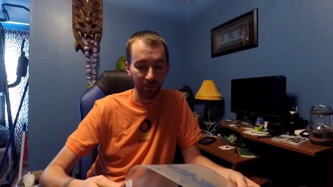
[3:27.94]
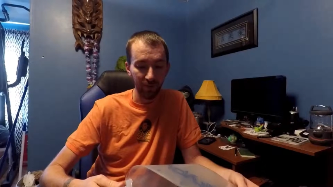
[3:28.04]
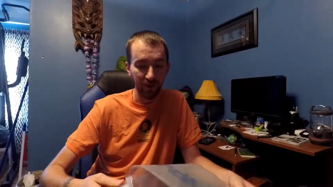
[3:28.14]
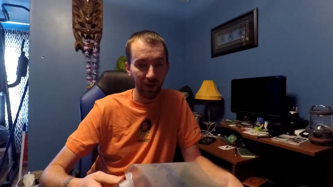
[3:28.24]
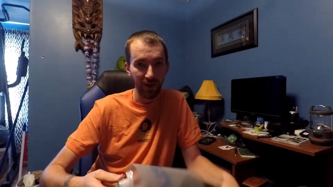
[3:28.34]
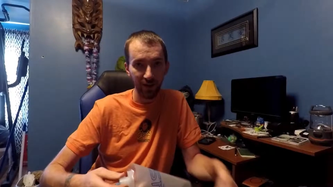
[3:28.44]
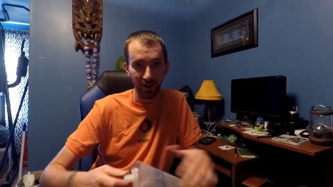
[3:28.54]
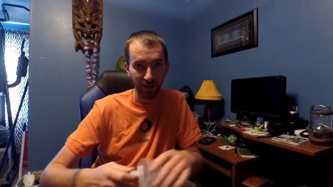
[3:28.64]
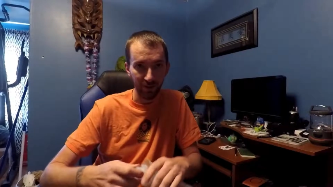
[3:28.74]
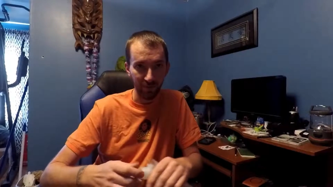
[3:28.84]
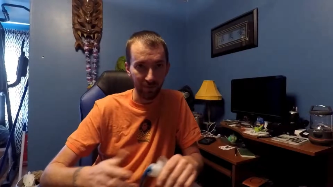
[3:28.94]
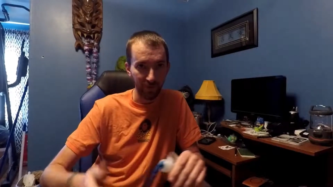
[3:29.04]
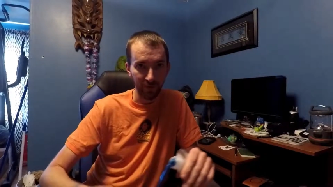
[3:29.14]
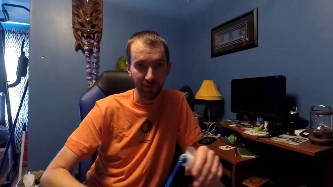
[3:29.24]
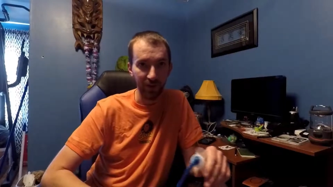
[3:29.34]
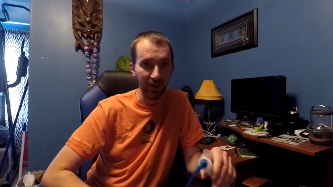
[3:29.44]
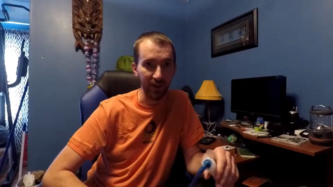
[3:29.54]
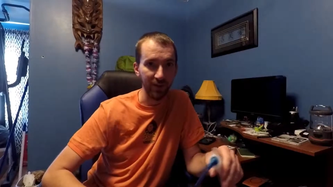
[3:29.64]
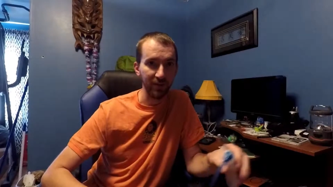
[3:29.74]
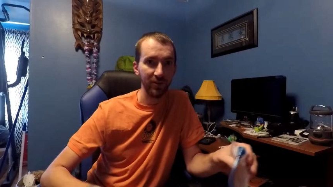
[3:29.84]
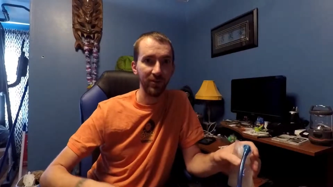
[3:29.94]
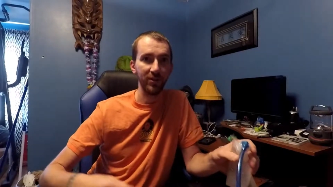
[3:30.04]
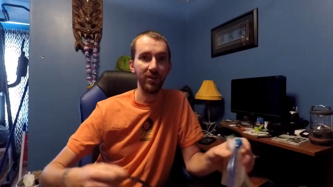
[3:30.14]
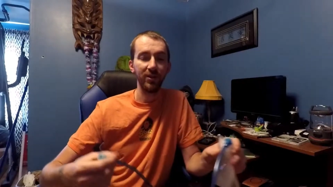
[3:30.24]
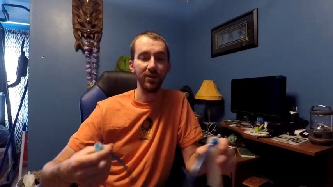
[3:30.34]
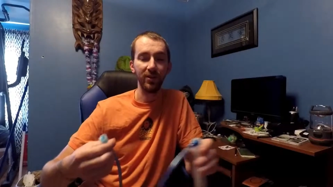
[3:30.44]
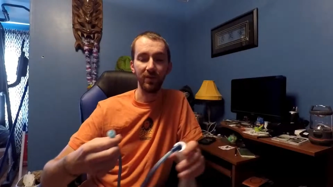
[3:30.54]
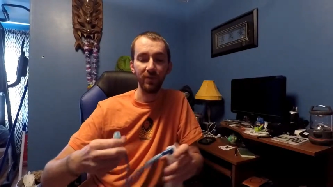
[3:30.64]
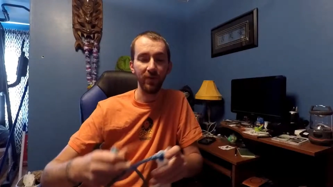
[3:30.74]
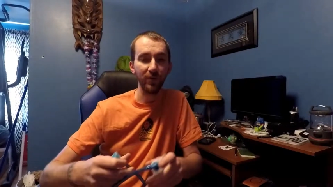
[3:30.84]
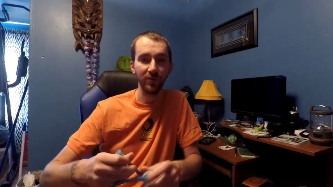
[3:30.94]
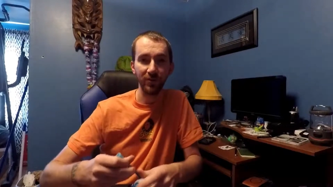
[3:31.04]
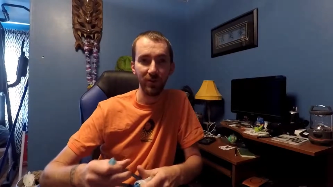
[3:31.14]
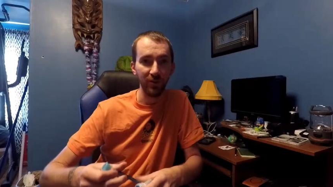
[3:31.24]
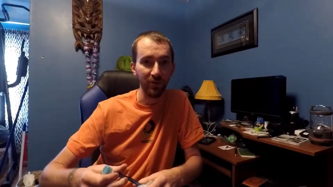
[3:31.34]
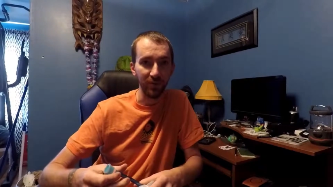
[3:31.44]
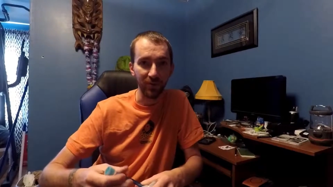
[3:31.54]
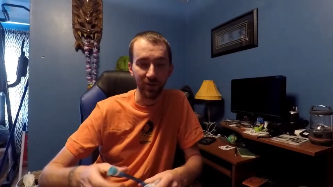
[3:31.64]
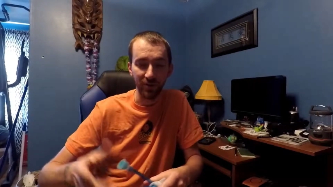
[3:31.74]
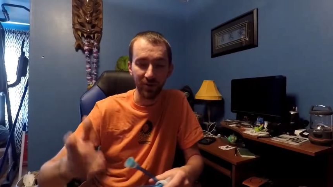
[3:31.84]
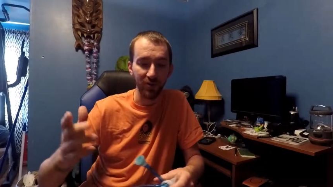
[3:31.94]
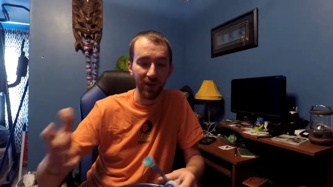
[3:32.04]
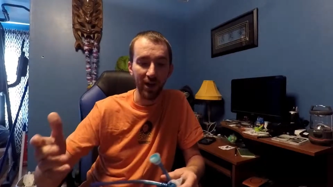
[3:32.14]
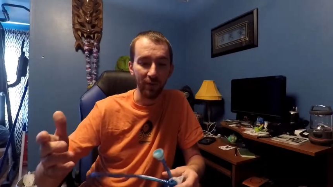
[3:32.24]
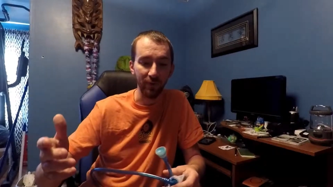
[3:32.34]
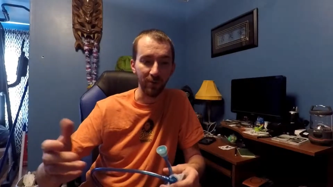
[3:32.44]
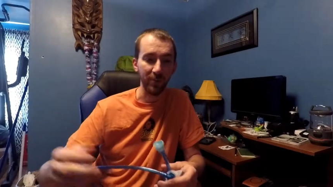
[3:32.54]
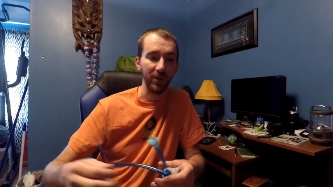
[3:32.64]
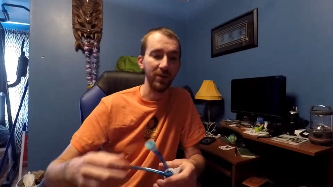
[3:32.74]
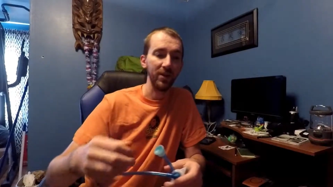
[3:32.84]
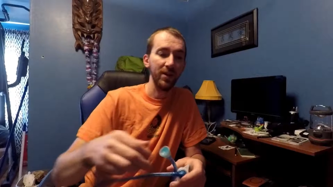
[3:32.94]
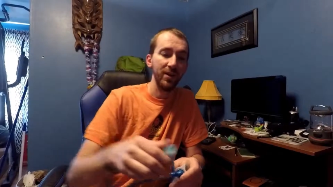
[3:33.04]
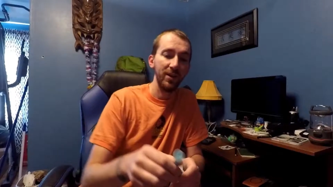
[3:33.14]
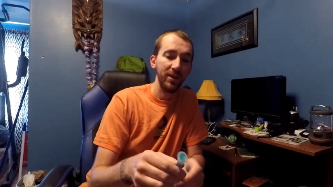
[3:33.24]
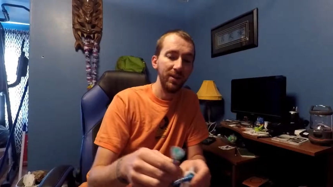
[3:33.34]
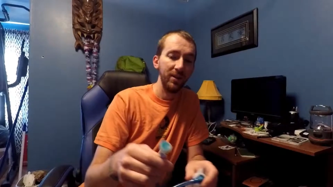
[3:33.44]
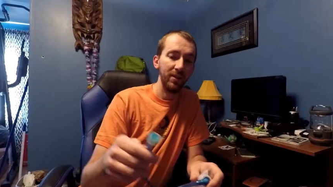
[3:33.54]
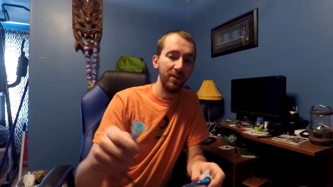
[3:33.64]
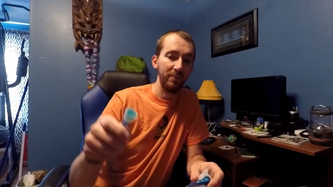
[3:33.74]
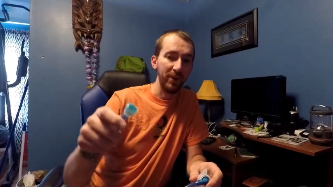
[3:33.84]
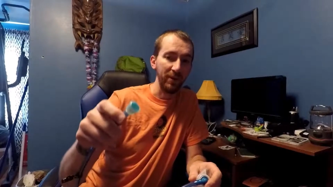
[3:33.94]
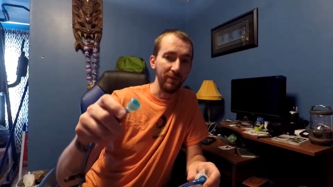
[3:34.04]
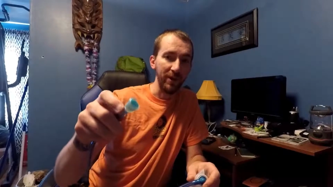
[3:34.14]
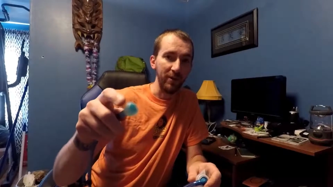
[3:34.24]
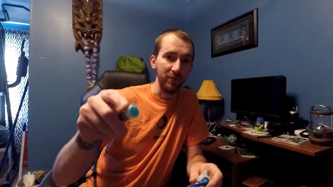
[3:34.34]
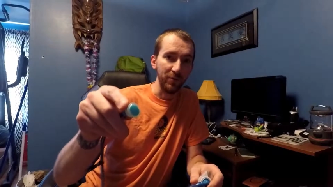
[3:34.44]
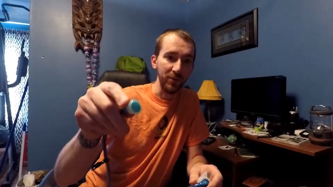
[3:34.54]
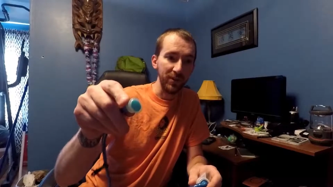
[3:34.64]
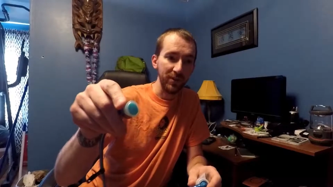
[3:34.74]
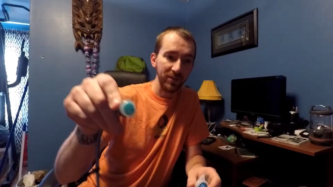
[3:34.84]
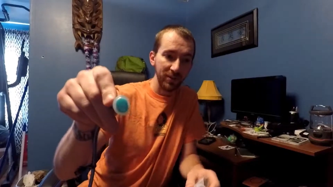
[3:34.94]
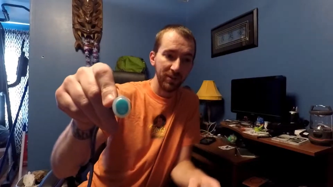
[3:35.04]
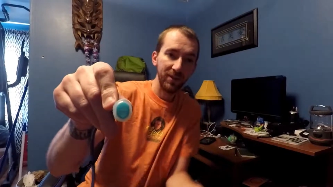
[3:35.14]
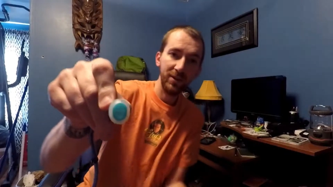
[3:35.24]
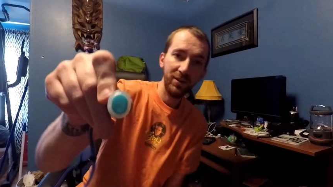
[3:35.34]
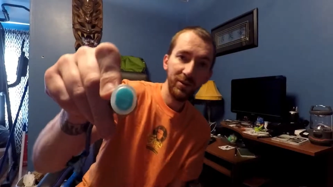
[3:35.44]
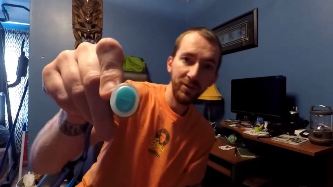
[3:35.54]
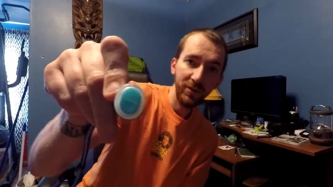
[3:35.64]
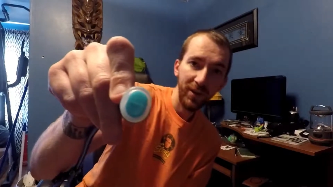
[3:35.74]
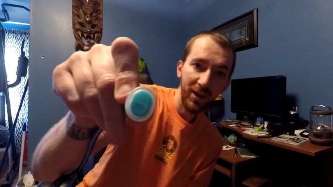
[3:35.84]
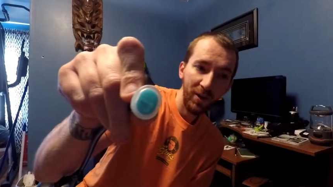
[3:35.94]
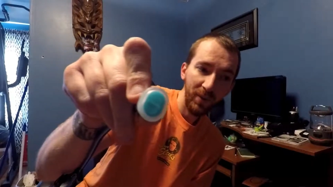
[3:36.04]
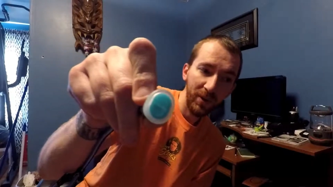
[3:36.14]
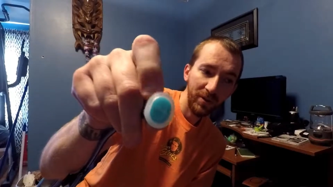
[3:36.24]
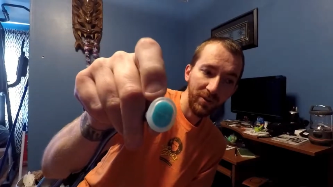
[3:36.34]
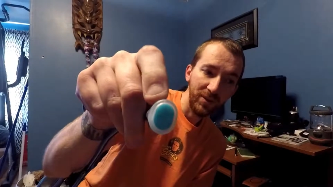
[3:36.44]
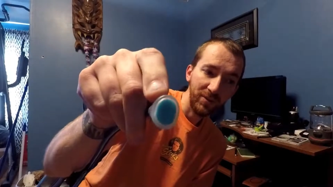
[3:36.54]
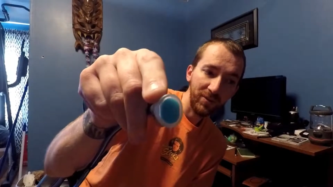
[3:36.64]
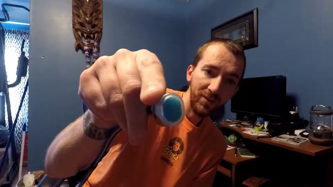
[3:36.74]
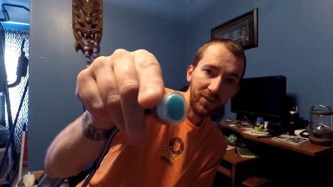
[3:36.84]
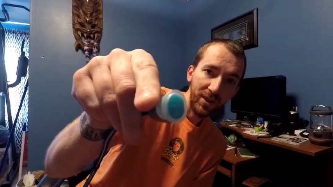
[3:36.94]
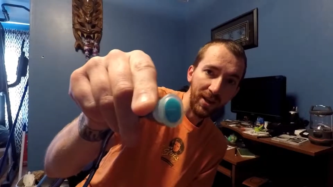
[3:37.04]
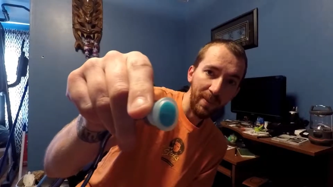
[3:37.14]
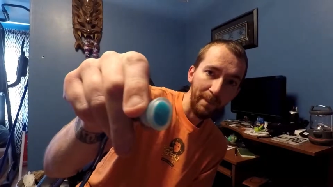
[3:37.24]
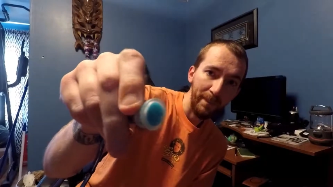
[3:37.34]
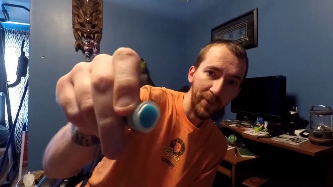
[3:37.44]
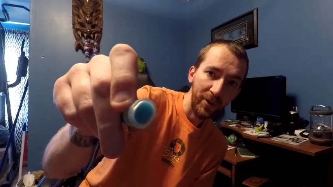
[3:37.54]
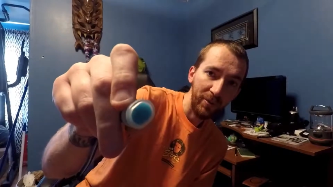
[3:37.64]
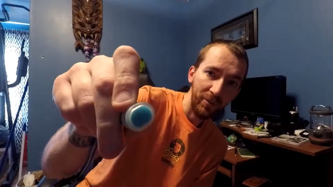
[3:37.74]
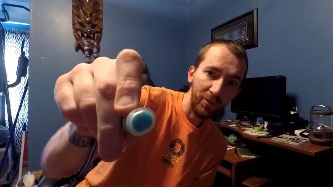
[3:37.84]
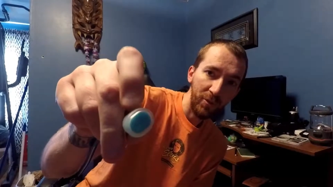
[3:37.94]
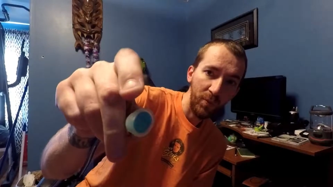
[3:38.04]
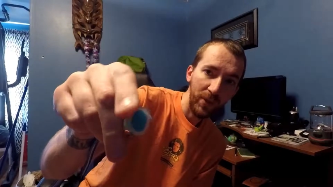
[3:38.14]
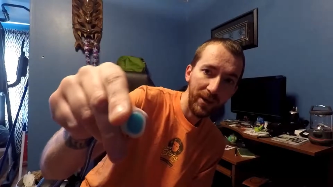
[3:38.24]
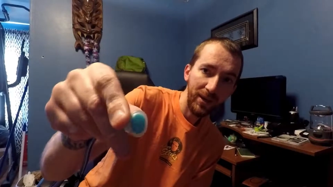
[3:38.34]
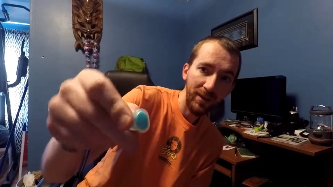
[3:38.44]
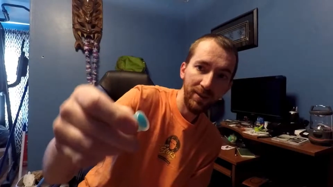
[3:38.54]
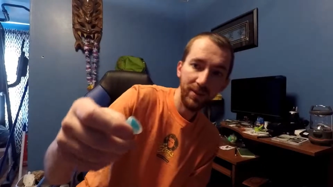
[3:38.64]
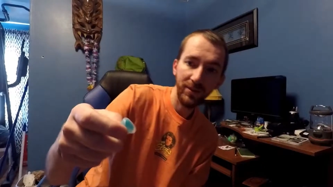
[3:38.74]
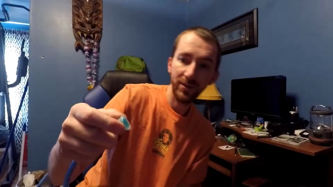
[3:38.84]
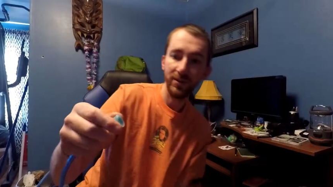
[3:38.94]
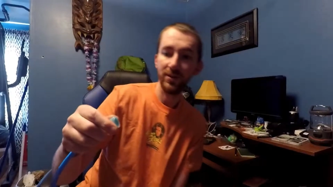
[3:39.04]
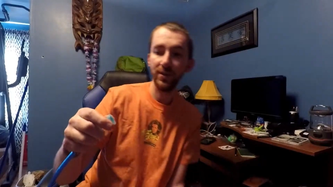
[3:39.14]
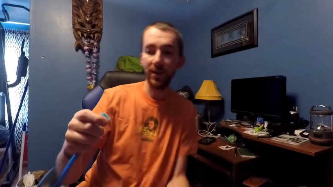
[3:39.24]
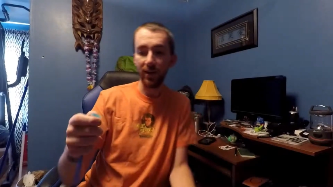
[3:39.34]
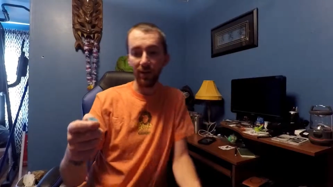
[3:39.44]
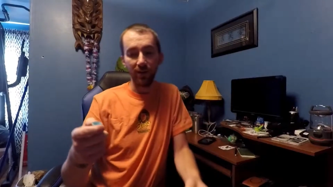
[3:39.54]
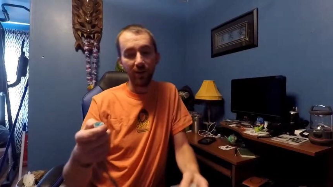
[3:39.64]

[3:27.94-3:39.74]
getting like the first thing, and this is like first use, this stood out for me, the bite valve on this. I don't know how well you can see that, but the way this is designed,